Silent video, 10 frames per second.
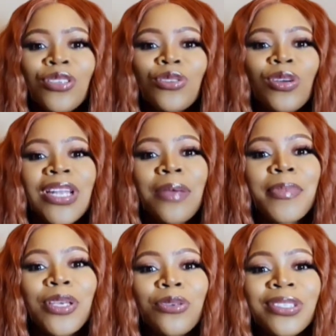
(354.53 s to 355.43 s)
So
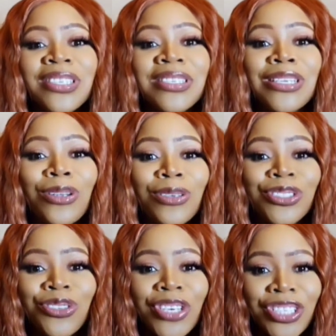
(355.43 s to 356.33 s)
let me use this
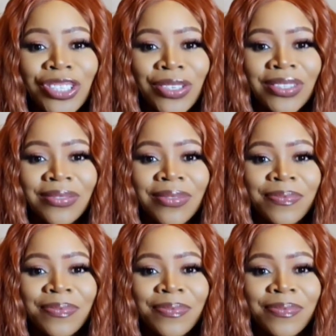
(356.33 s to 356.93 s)
illustration.